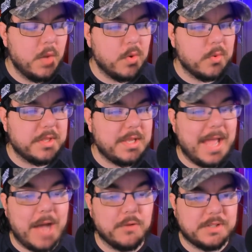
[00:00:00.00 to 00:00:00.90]
We were the
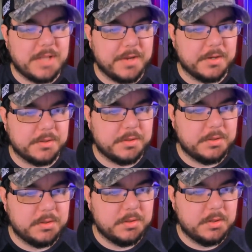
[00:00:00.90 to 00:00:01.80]
outsiders,
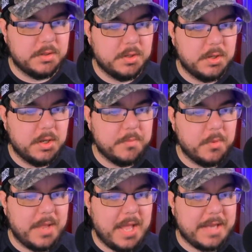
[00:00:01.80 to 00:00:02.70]

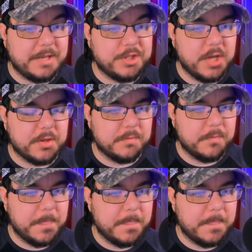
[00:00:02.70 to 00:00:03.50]
but we had each other.